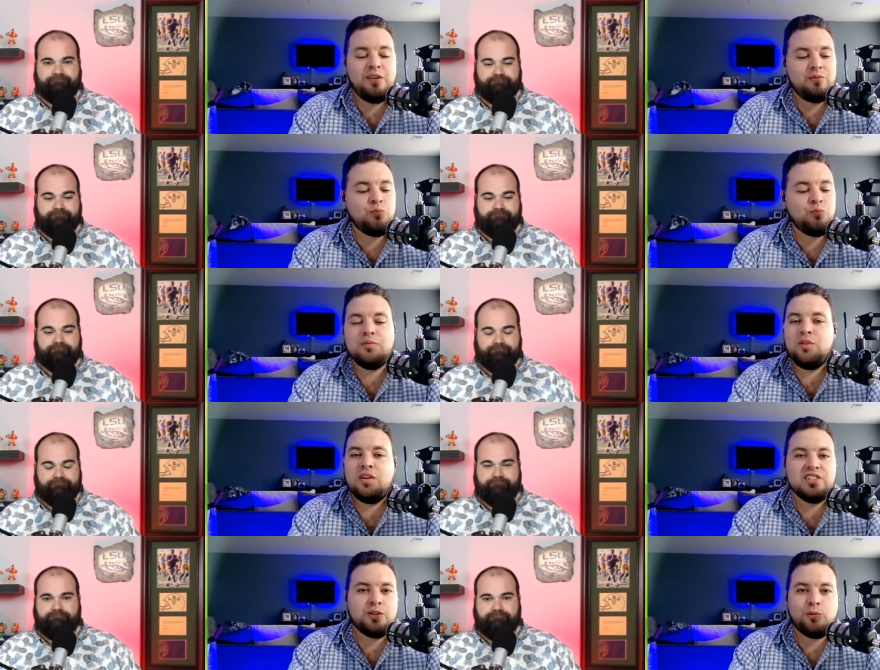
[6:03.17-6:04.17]
Speaker 1: we
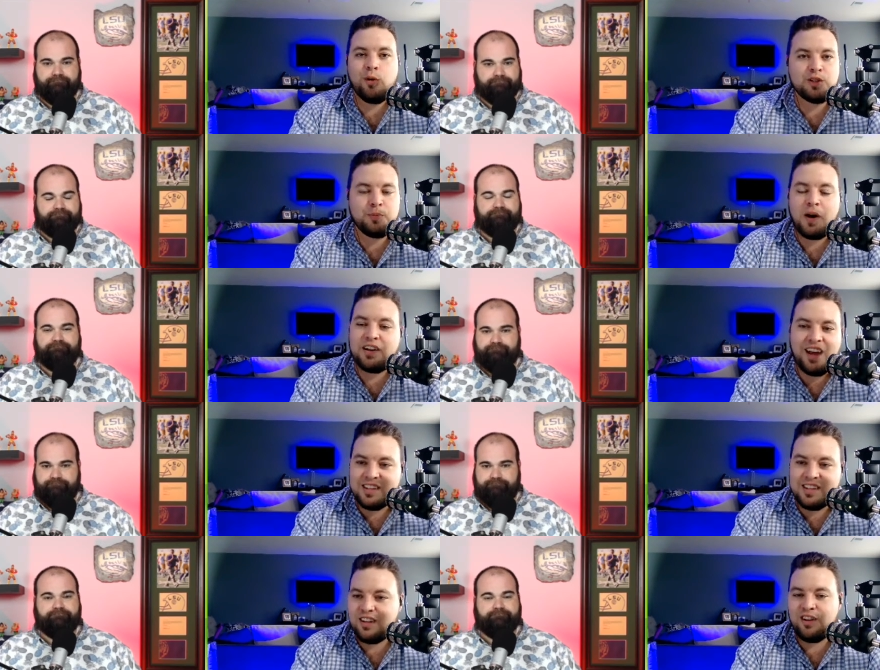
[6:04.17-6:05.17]
listen to Rogan's
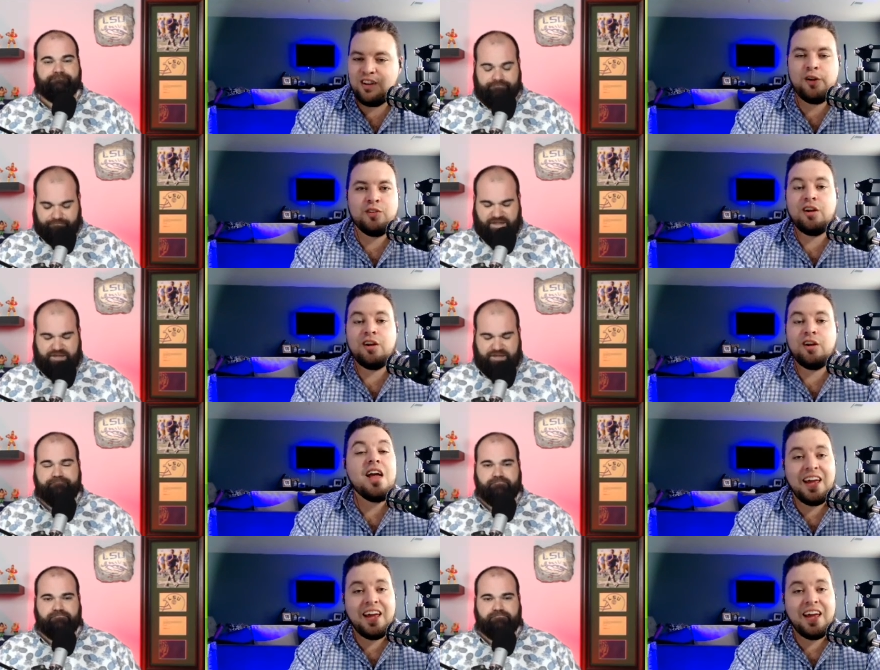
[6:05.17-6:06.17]
podcast, you know, here and there. Yep.
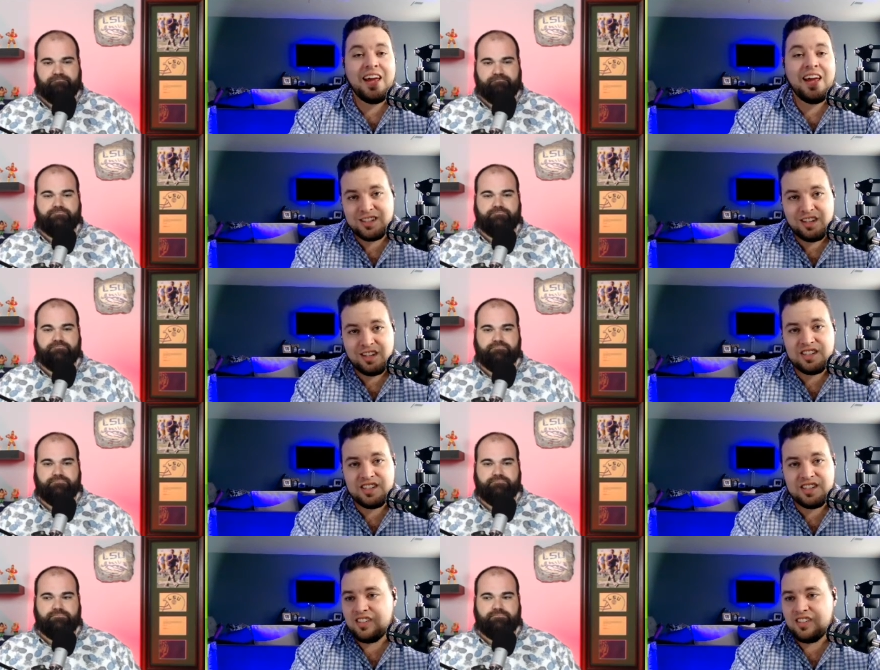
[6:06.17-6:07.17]
And I had actually listened to
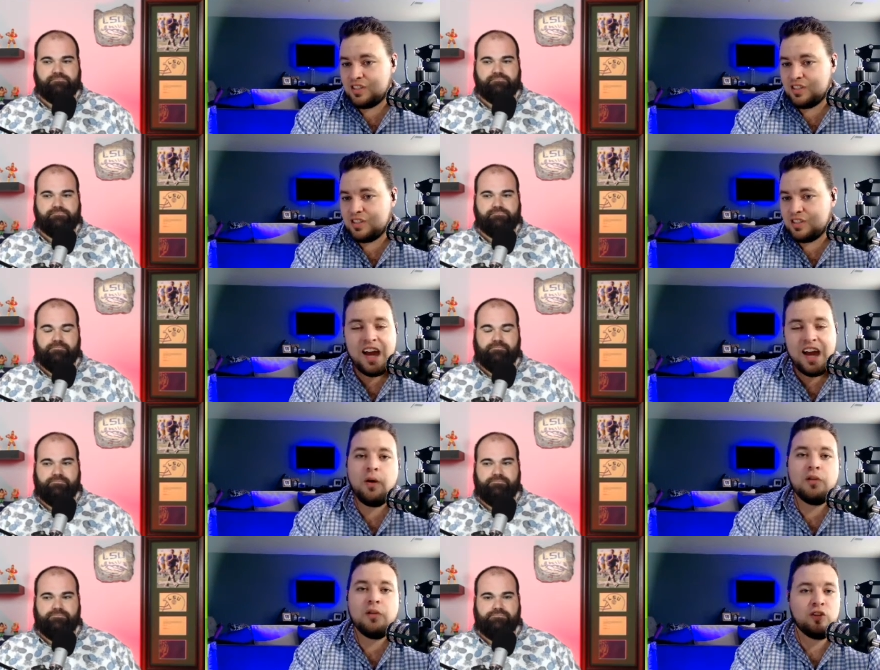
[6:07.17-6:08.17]
this
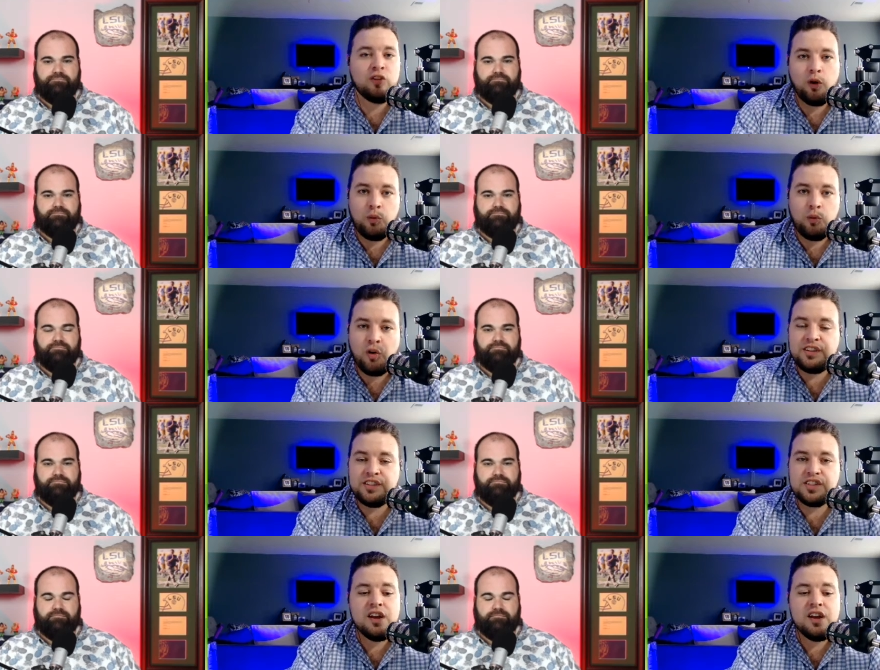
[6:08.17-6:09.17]
however long ago it was.
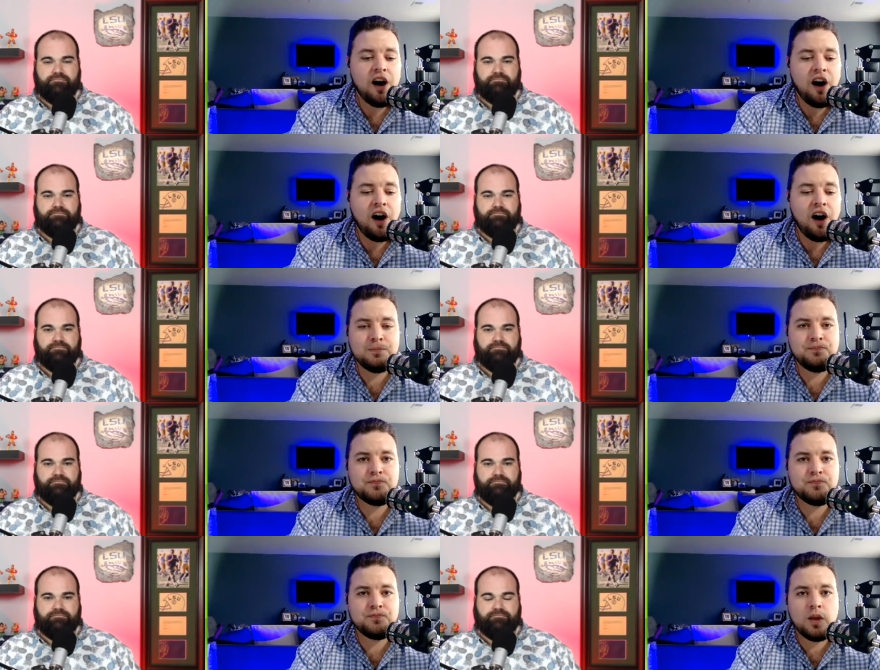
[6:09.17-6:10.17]

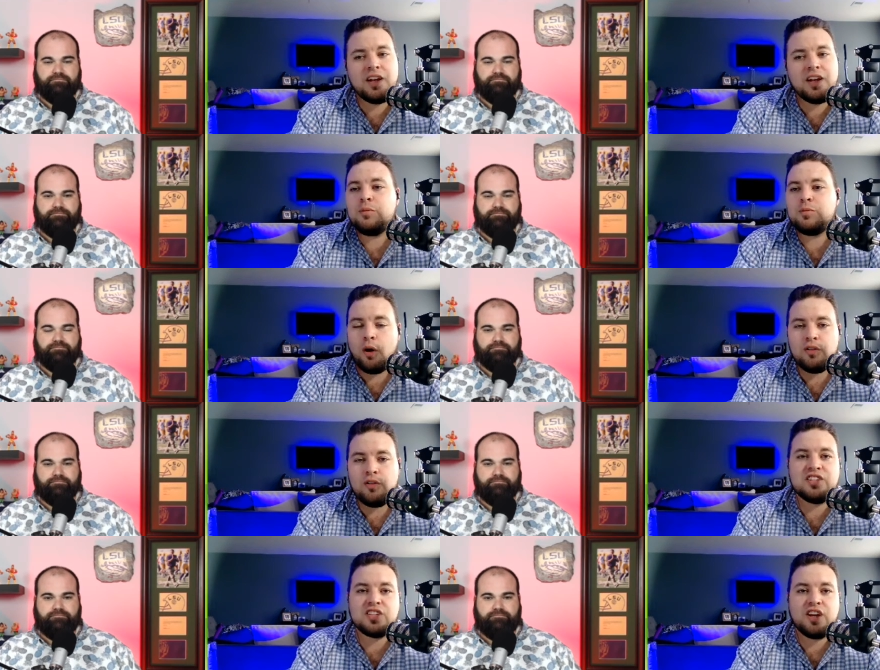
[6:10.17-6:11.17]
But it was all the
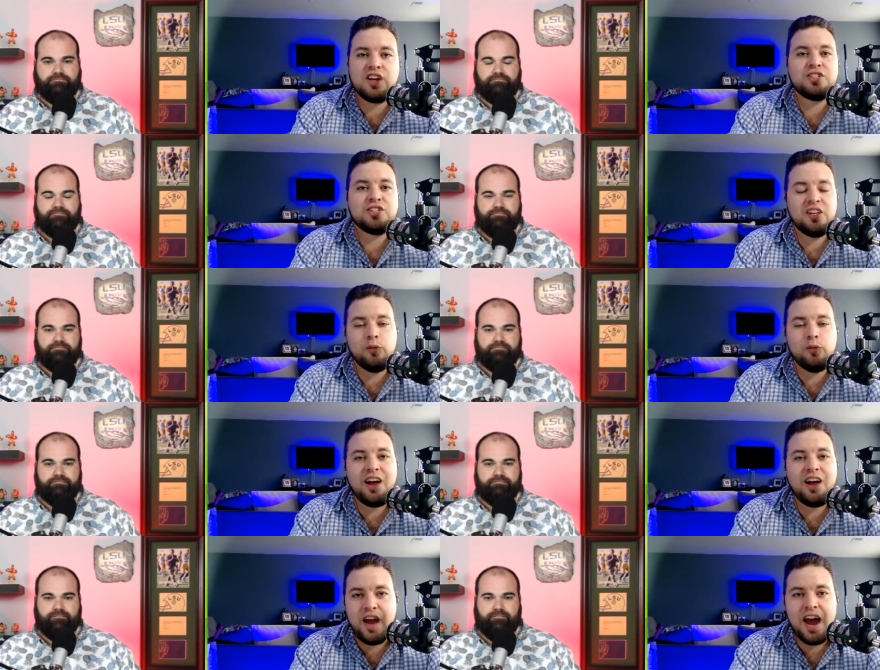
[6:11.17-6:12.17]
discussions that you and I
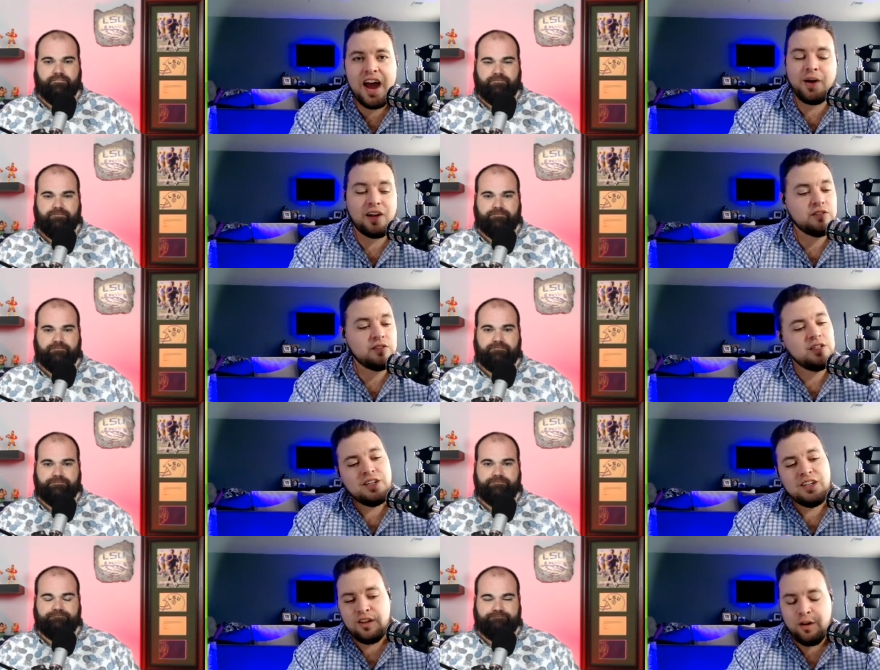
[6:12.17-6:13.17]
have had about,
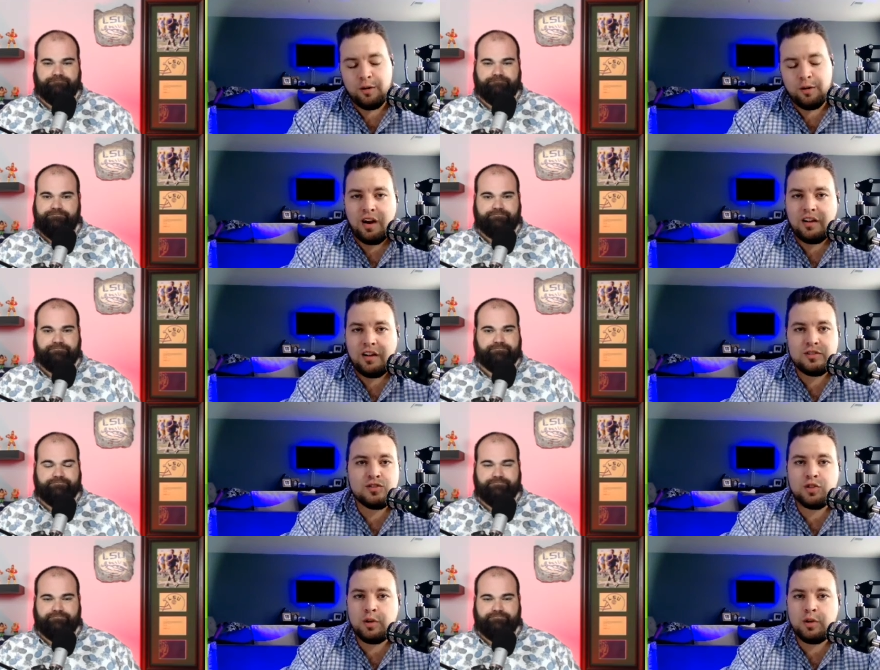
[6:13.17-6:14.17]
you know,
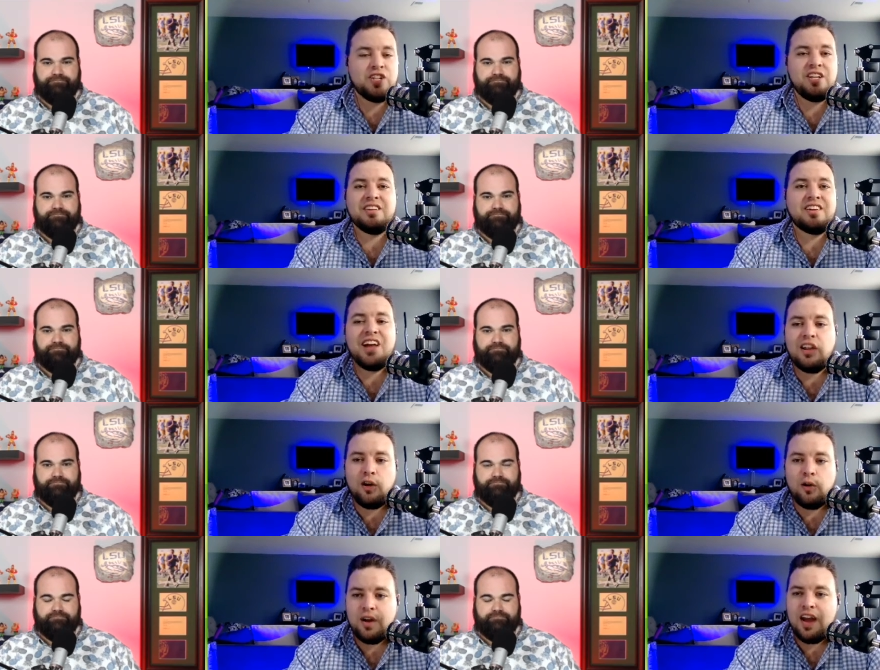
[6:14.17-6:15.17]
Triple G and
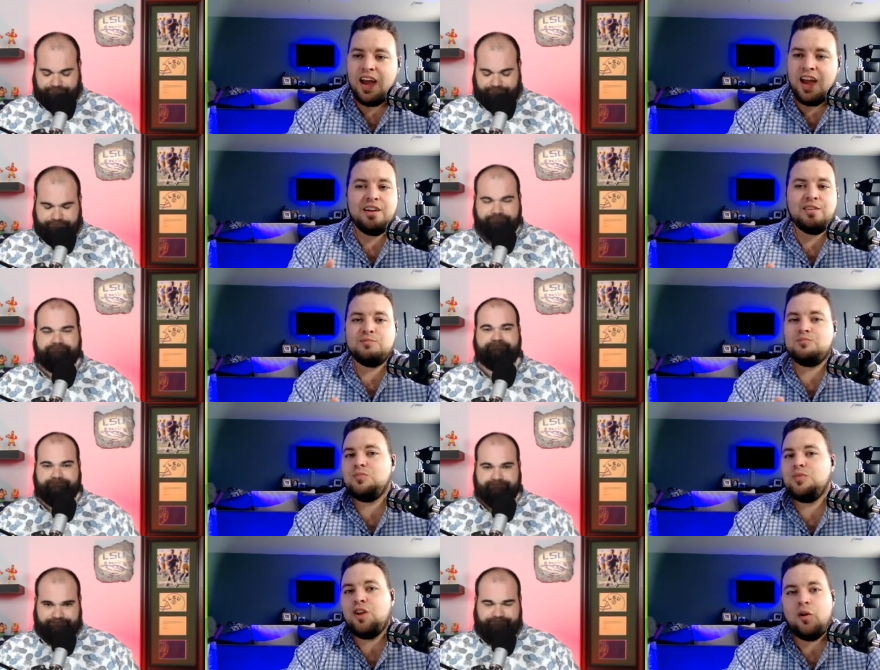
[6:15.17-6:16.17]
Canelo. And,
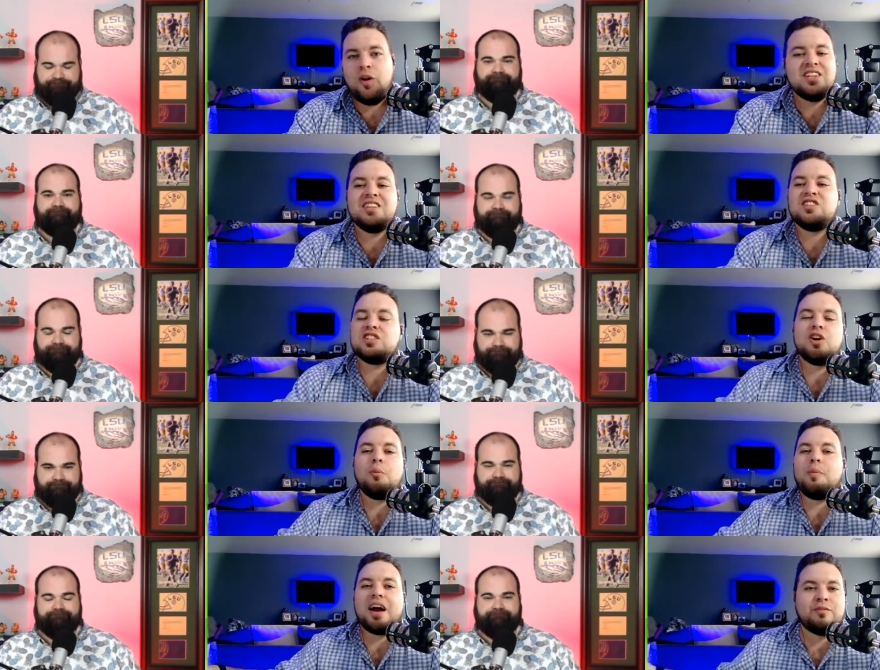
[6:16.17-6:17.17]
you know, it just go
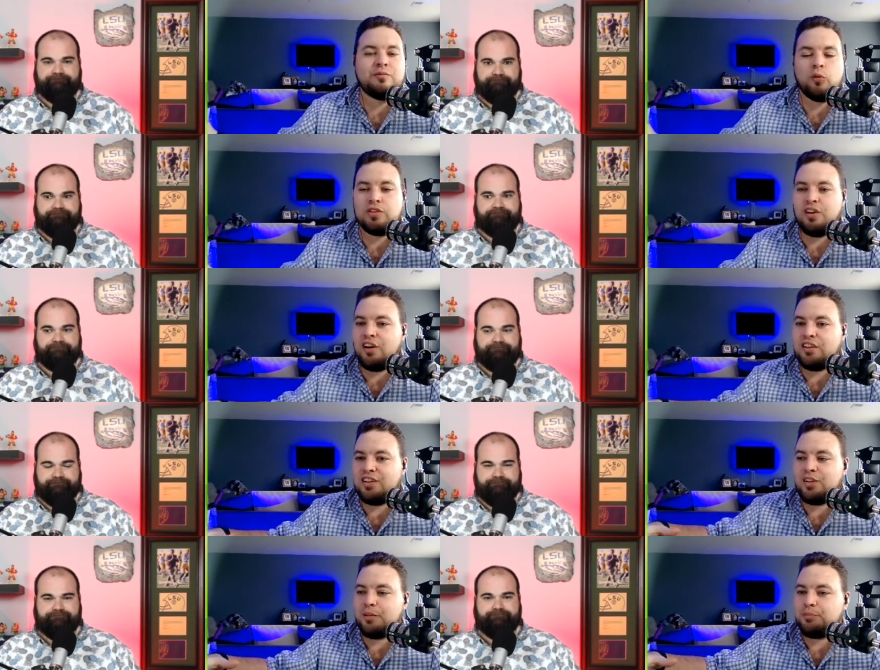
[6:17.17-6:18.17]
back and forth.
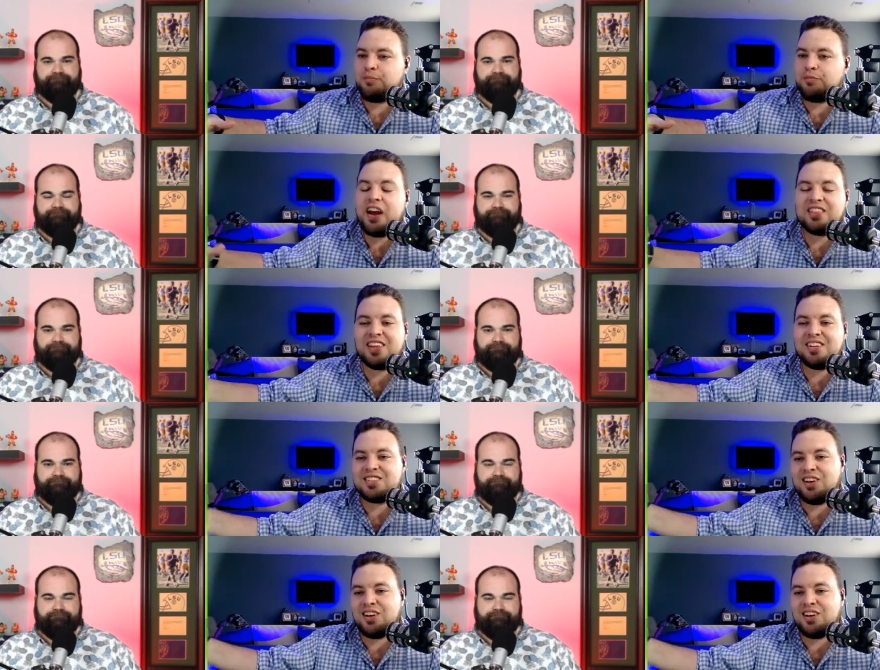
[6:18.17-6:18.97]
The fight that,